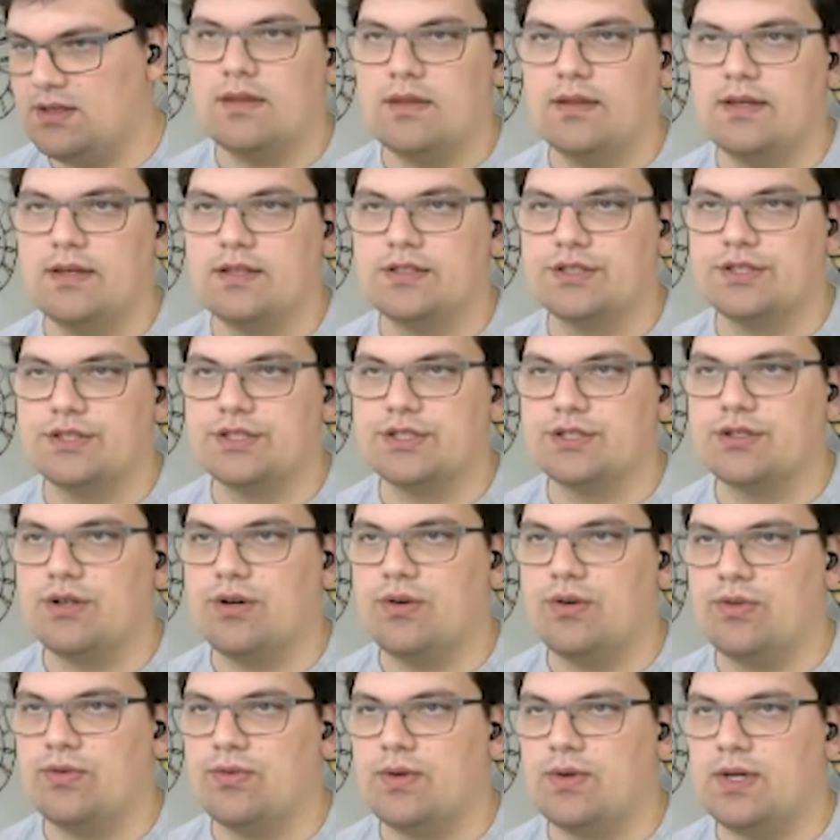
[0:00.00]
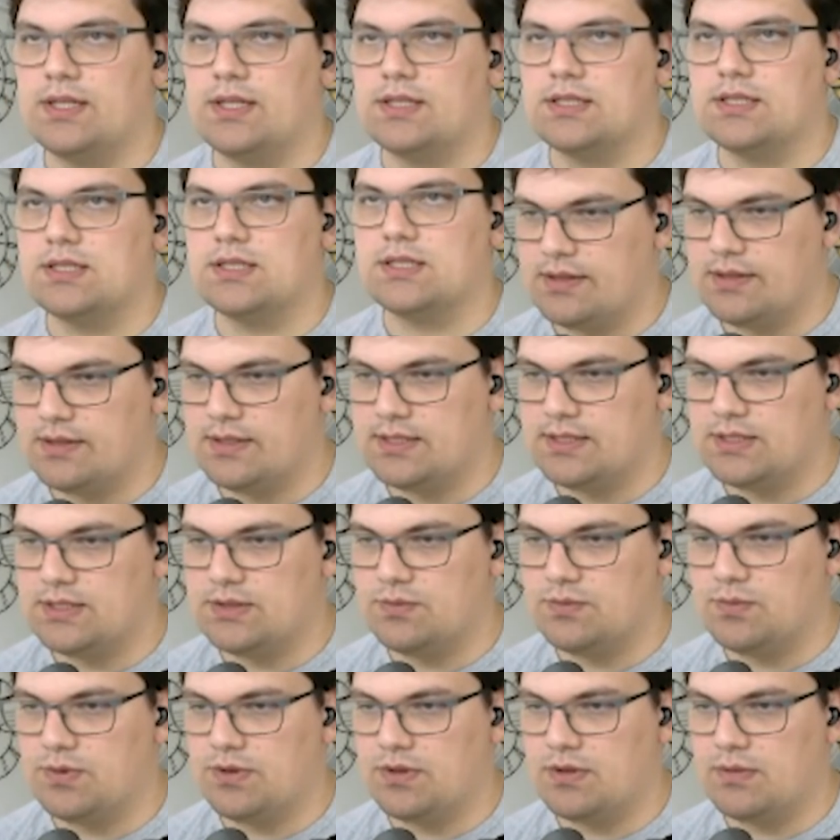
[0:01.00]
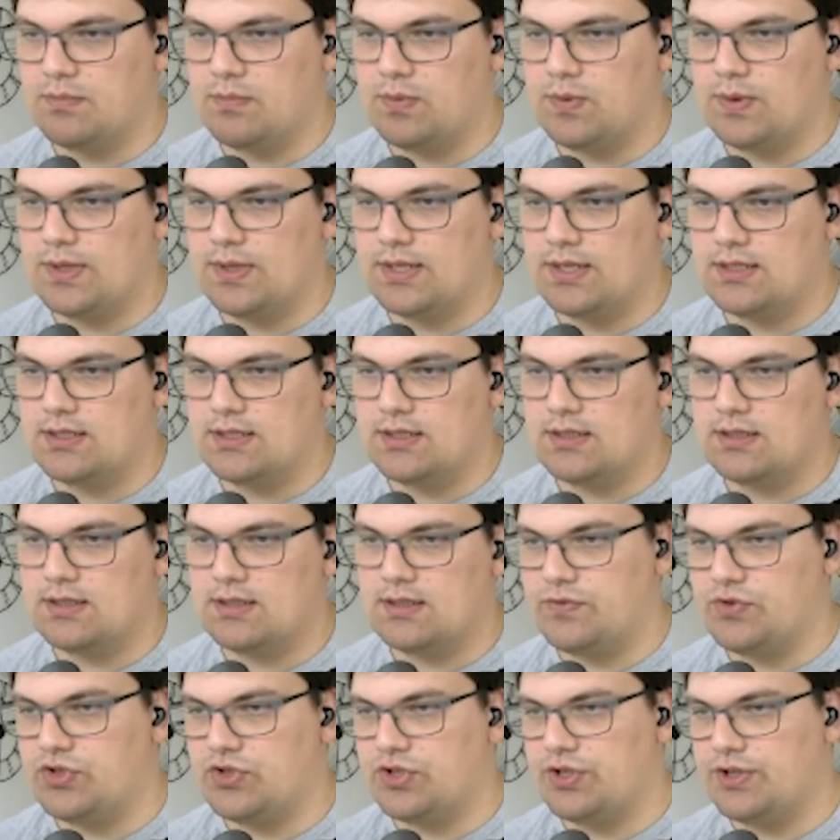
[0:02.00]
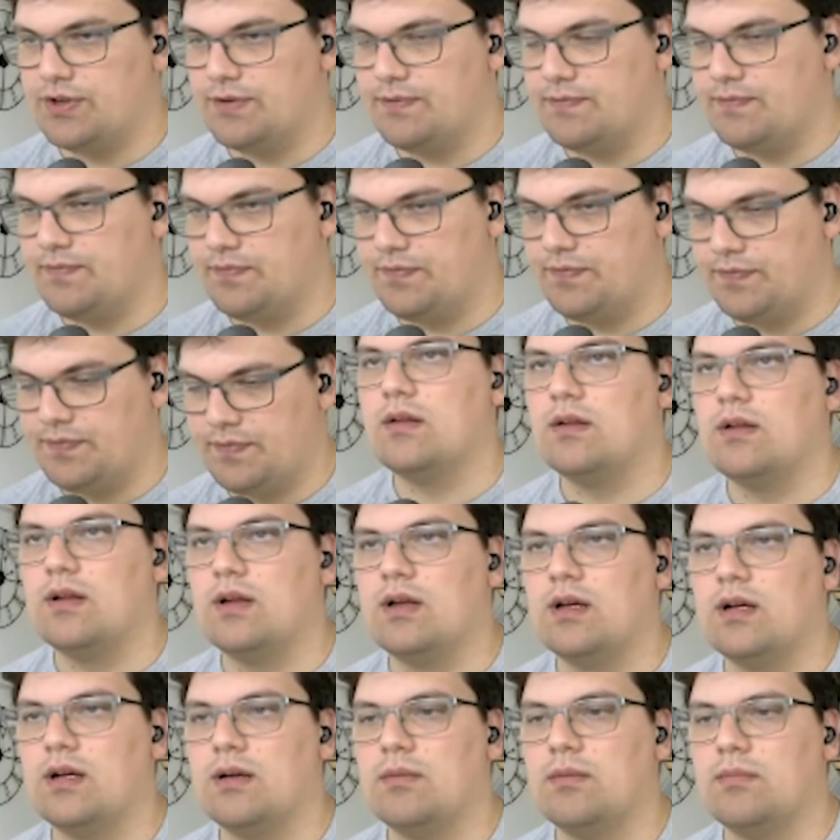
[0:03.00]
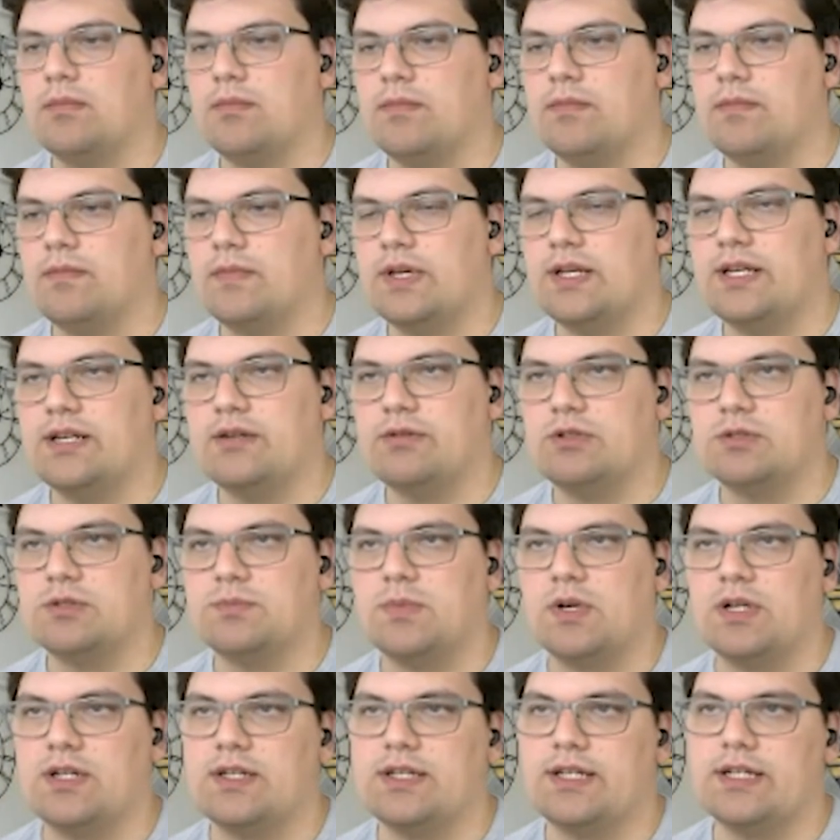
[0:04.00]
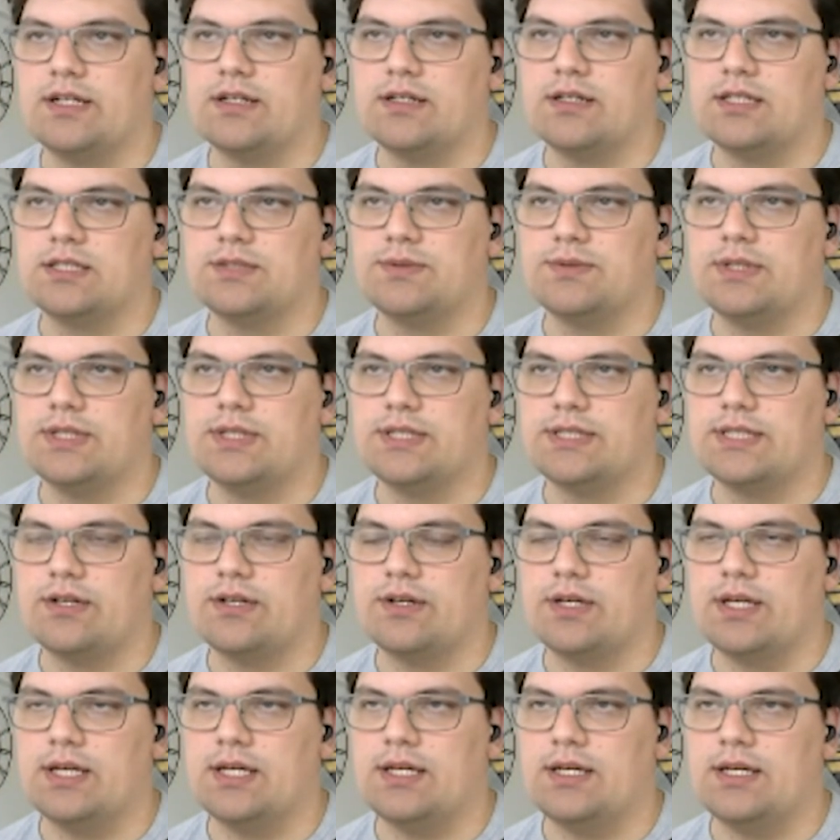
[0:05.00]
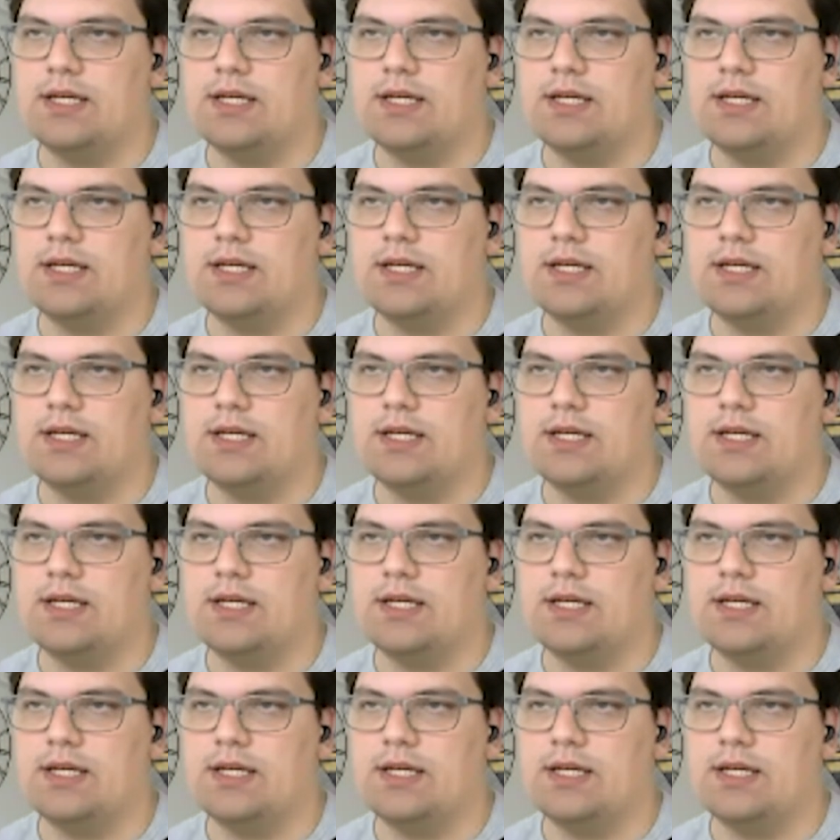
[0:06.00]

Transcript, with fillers: These are just co-threats. This is worth a point. Sure. Um, he didn't respond here. Let's read this out again.